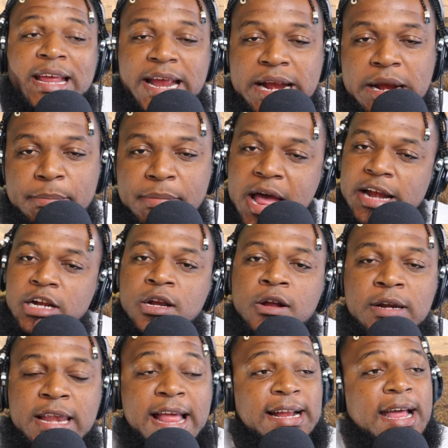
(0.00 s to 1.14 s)
Everybody
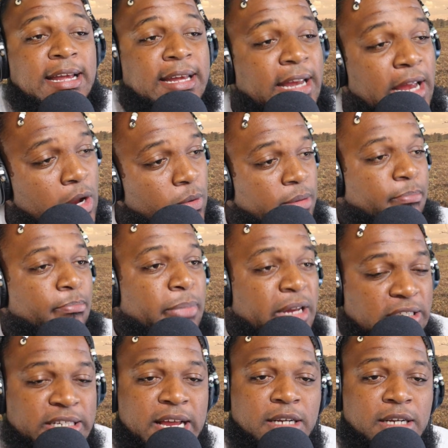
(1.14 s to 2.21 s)
know, like I did with bitch